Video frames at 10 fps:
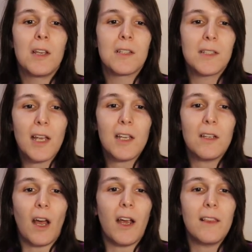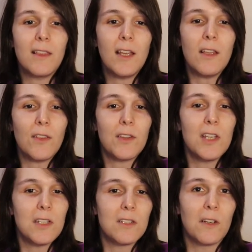Second, I think that
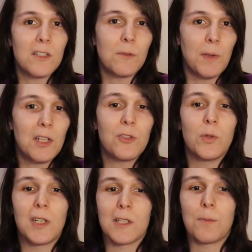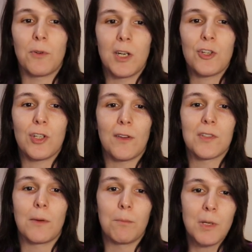this does speak to a desperation
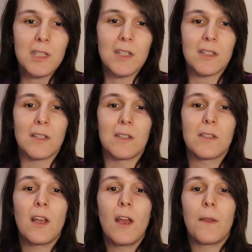of some businesses